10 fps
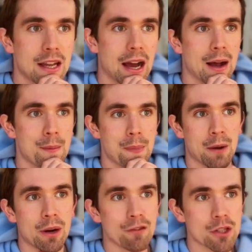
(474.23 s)
And
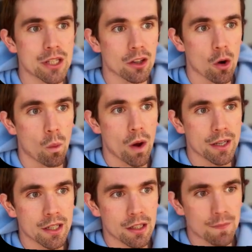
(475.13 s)
whenever you see a little 1
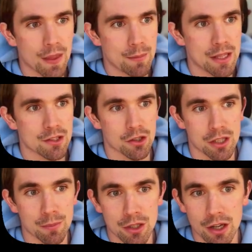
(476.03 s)
here, that means there's
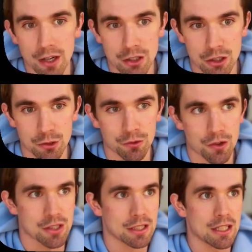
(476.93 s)
something you got to do for
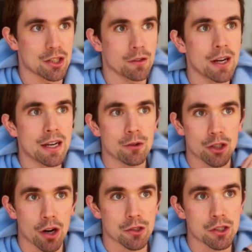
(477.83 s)
this lead. So right now
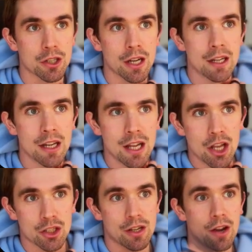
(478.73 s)
Charles is good,
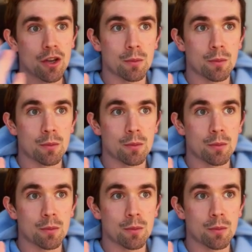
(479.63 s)
so now you can